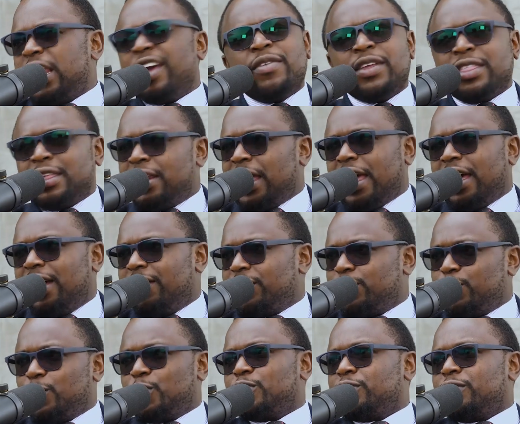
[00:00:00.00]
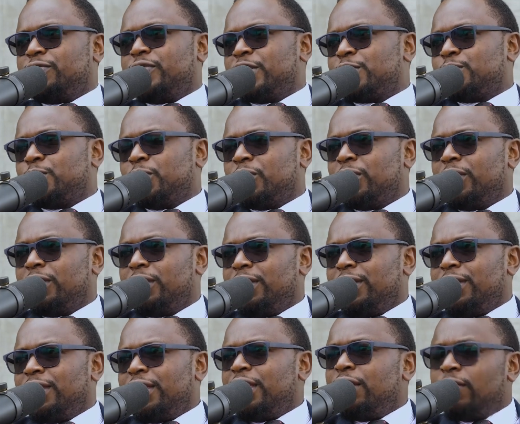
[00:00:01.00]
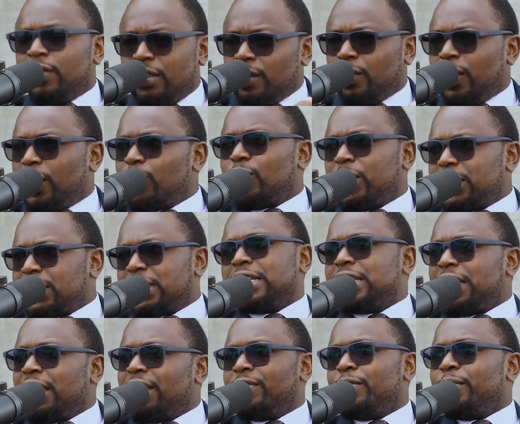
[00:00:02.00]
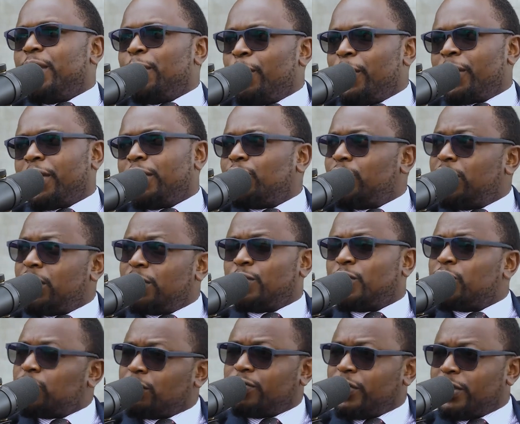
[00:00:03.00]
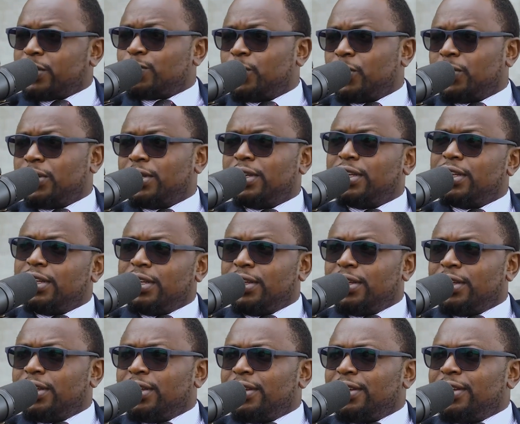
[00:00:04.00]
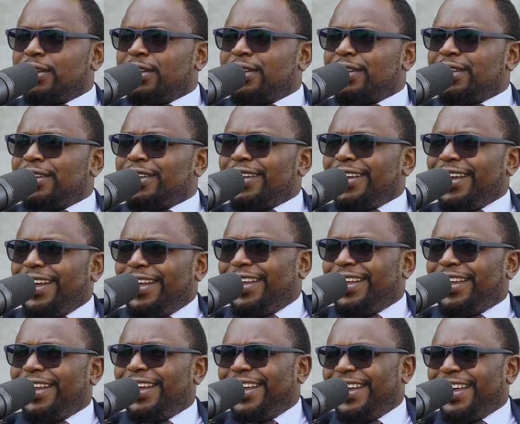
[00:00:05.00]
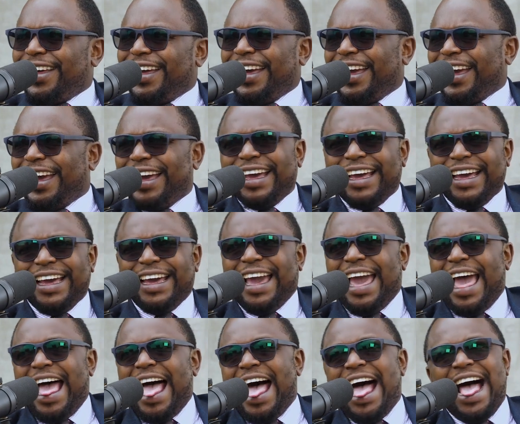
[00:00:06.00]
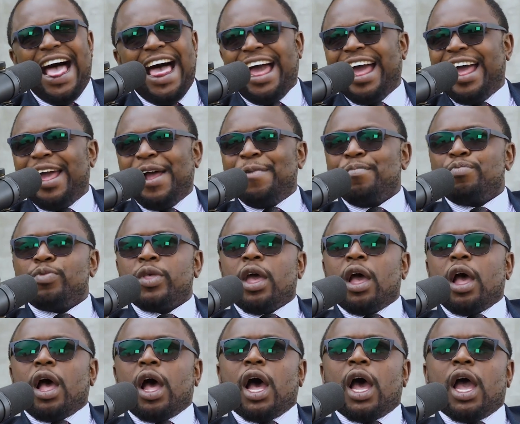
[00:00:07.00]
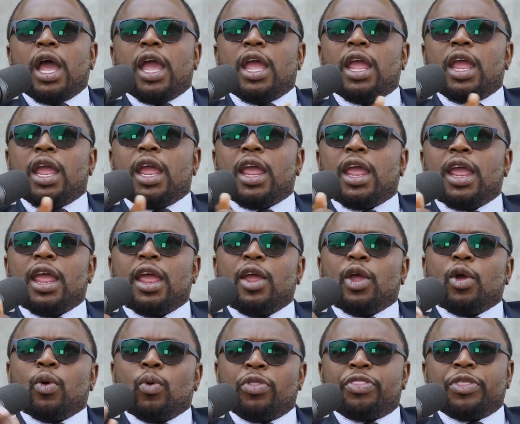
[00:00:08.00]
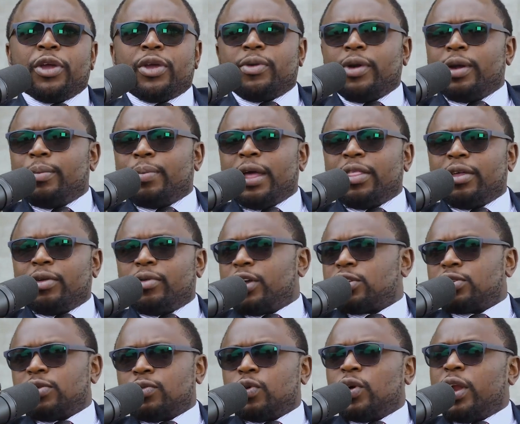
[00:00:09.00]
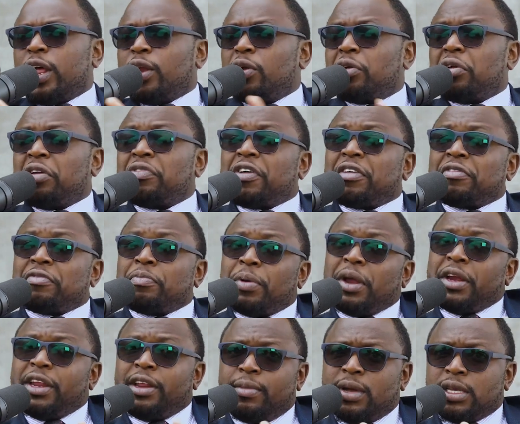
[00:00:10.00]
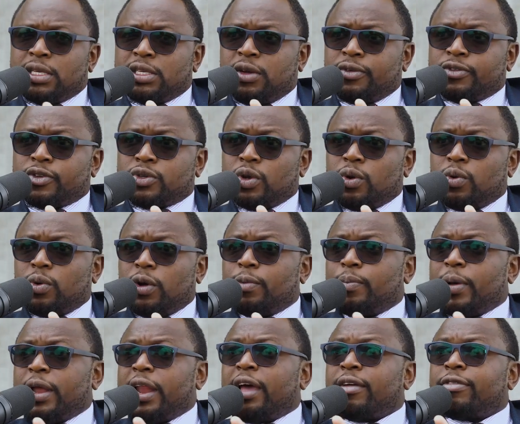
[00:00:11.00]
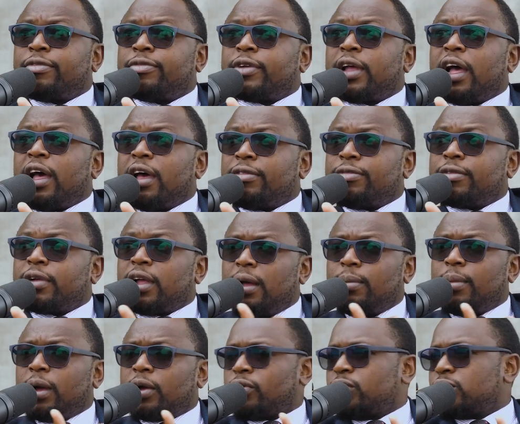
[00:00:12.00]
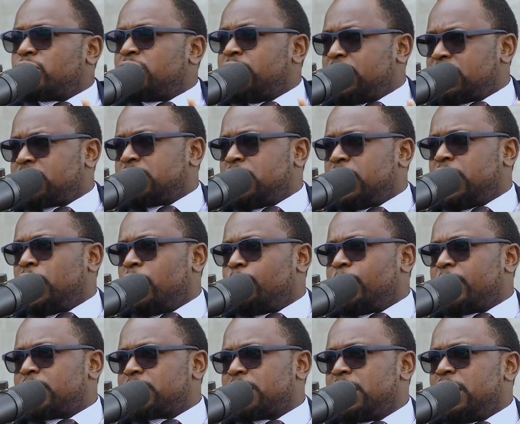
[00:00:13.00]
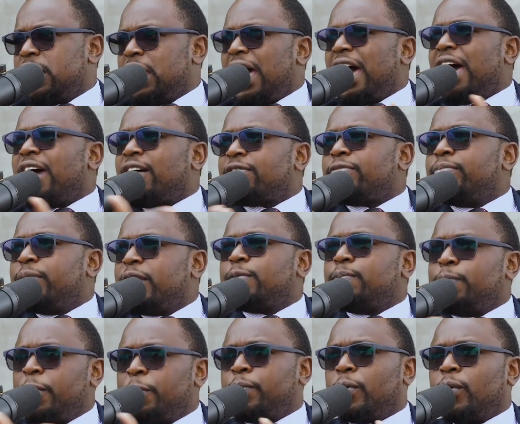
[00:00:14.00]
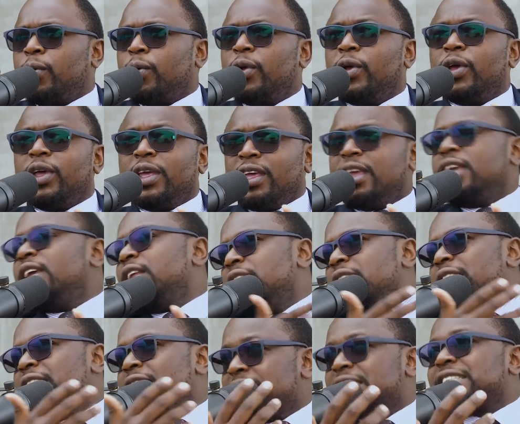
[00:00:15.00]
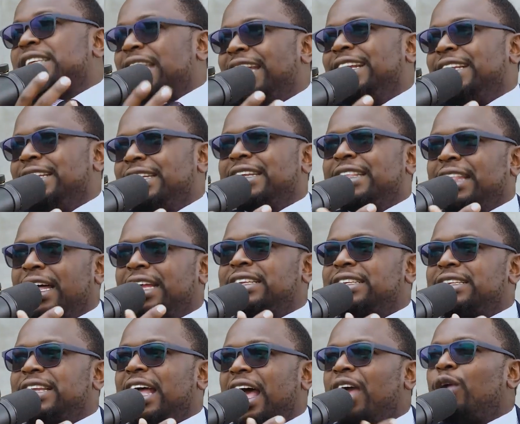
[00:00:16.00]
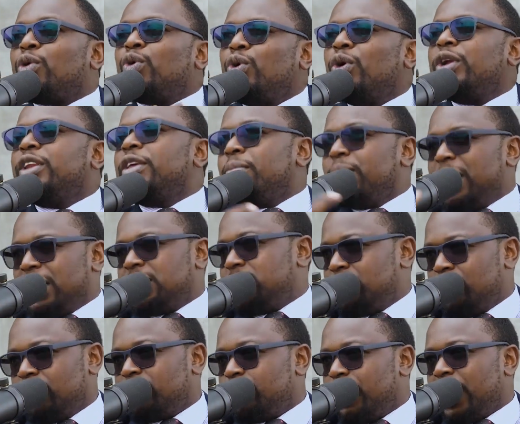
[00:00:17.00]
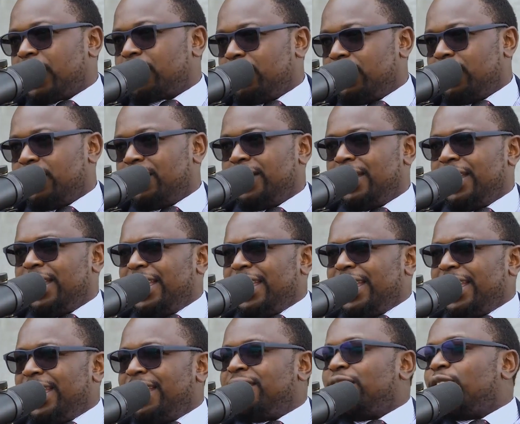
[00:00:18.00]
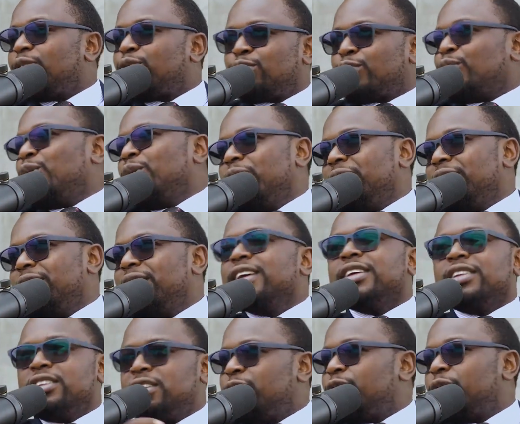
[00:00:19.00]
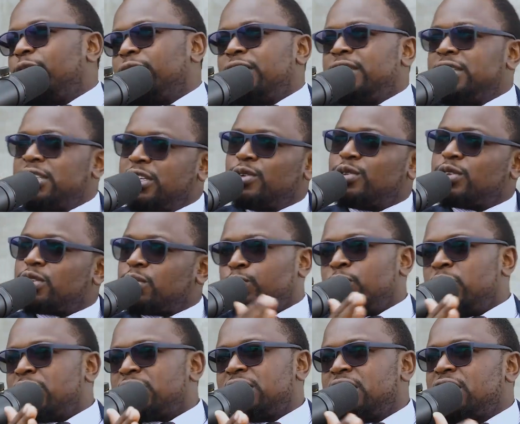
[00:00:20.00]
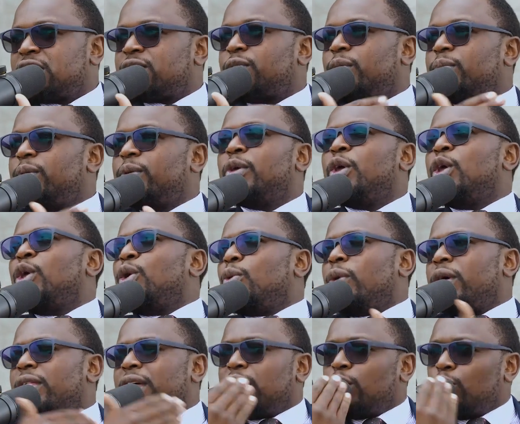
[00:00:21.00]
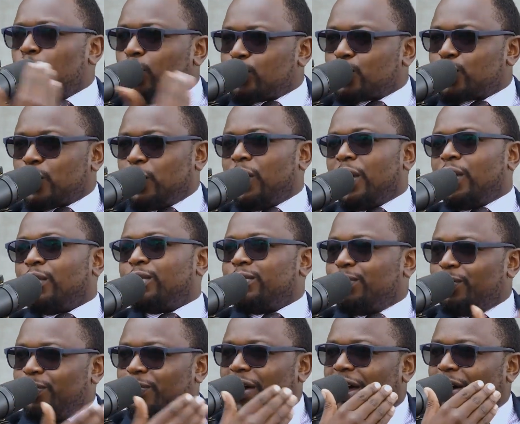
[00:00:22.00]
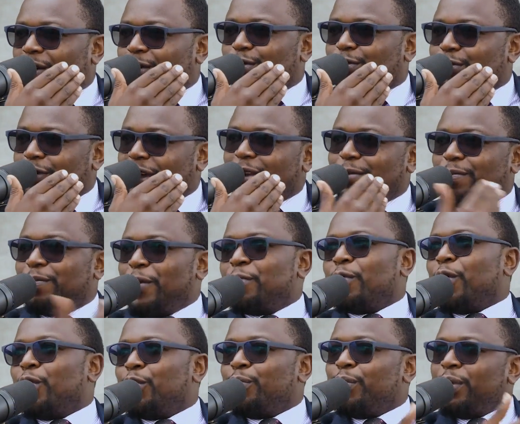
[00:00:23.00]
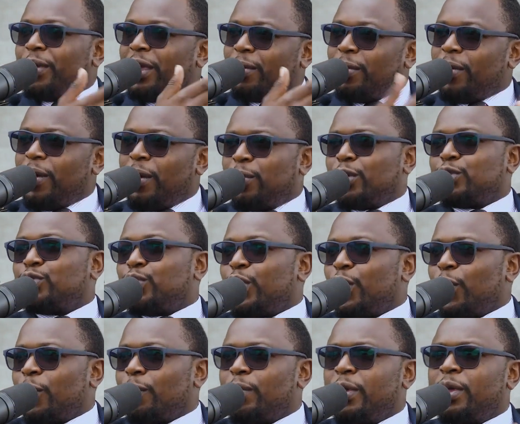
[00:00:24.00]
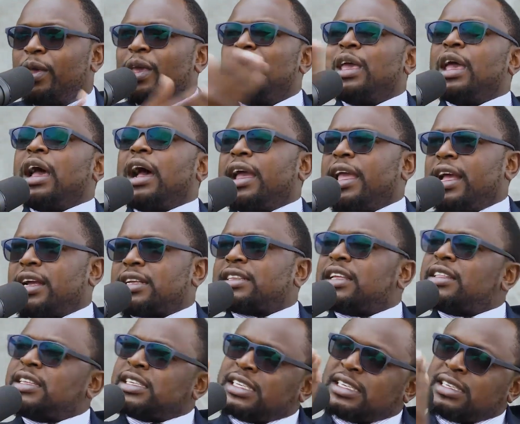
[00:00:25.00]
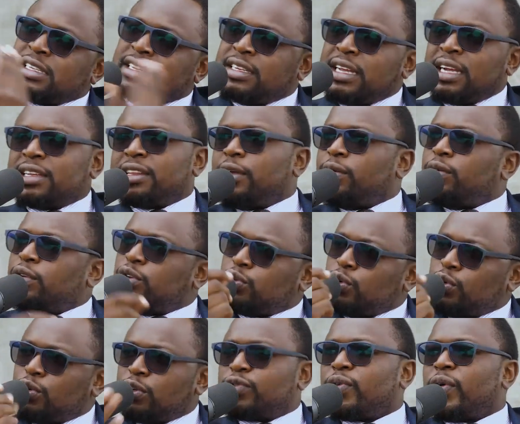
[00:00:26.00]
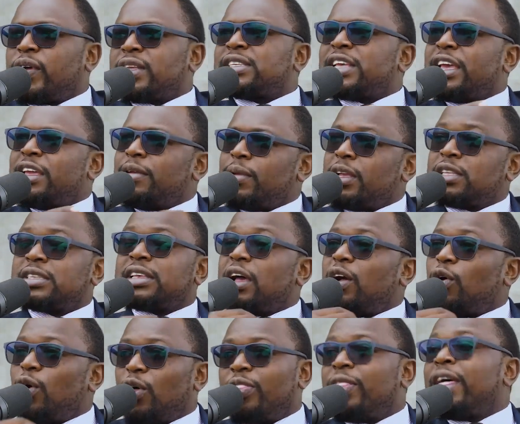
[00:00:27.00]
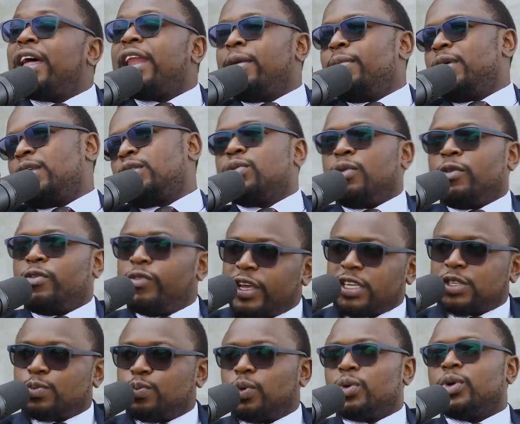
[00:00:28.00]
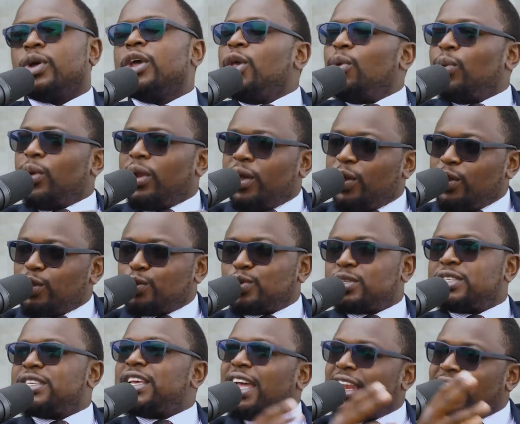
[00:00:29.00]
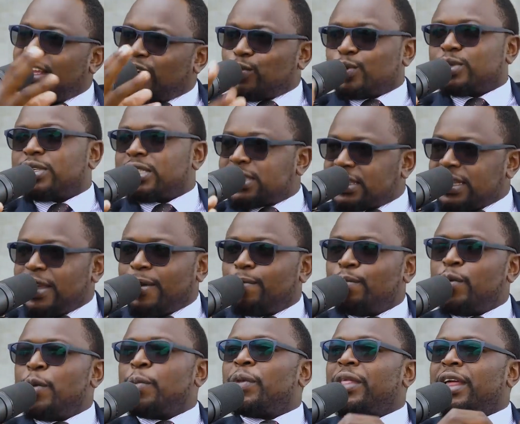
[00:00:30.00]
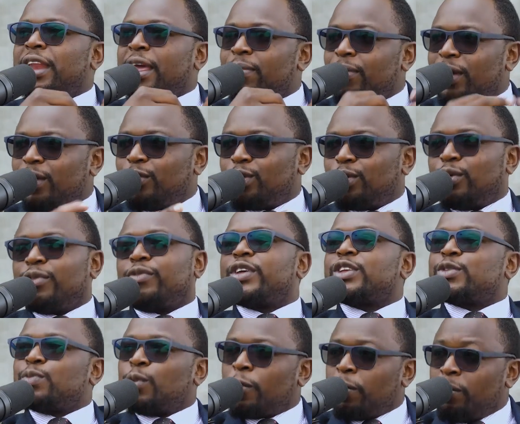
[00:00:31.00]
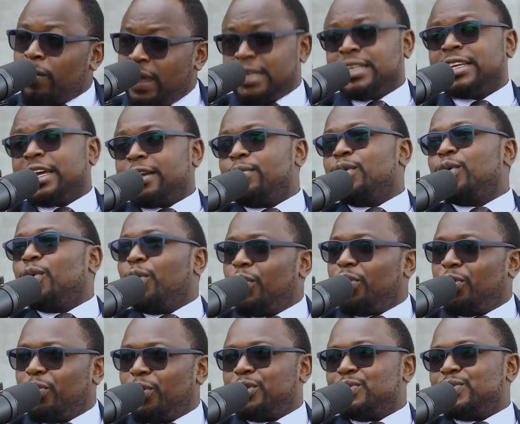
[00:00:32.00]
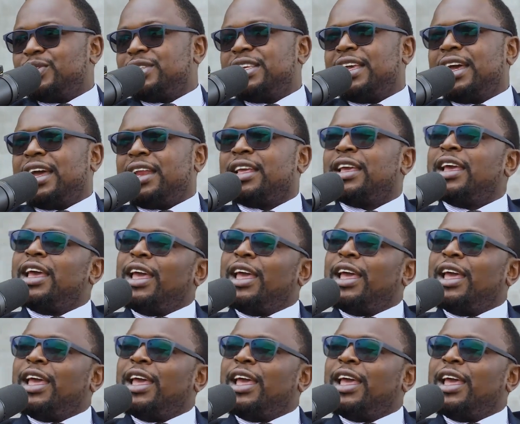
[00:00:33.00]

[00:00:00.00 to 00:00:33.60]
Everything I have is because of Facebook. Even the 1/4 that I have in my pocket today is because of Facebook. But you don't advertise it. What? How? How to understand? By the grace of God, I don't know if I've branded myself so well, but I've come across destiny helpers. I have met people in this country that I could only imagine of back then, and they've thrown different deals, business for me. Whether at law school, I would find people who would be able to help me. A youngster, this is the data you need to use for assignments. That I met through Facebook. When I went to Ziale, it was the same. People that I met through Facebook mentored me all the way to Ziale.